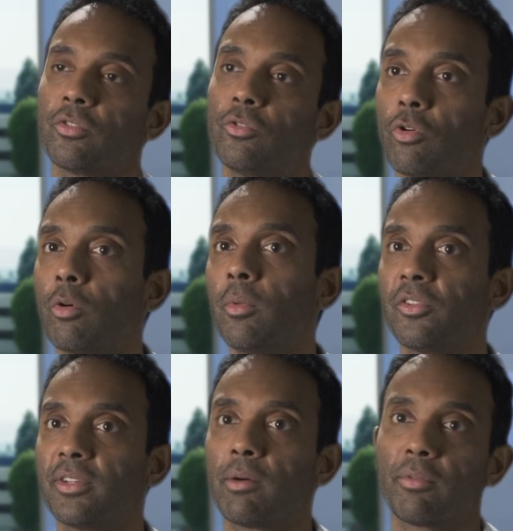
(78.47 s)
So normal
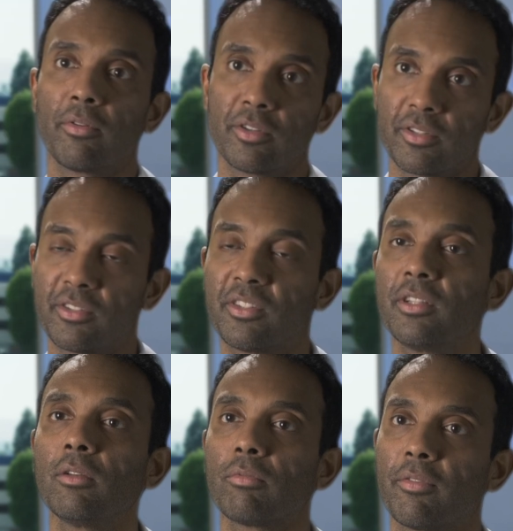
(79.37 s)
is now
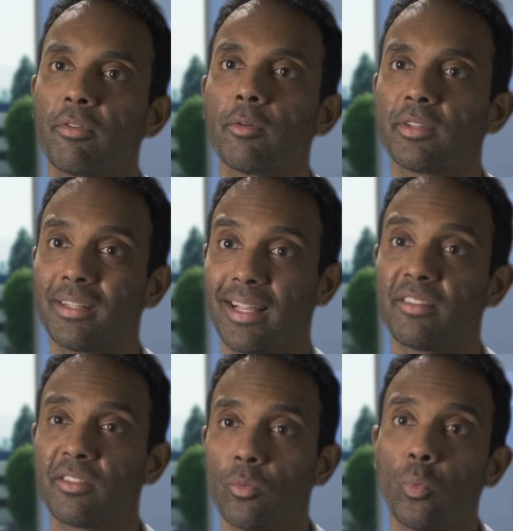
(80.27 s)
still referred to
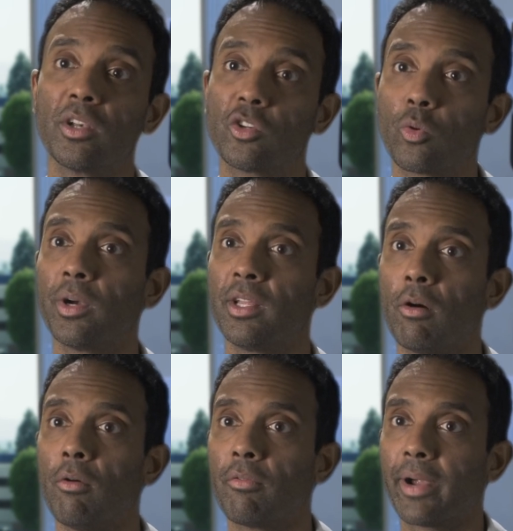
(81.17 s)
less than
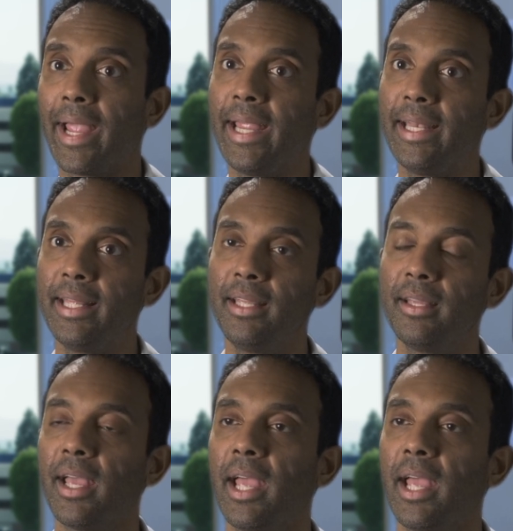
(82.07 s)
120/80,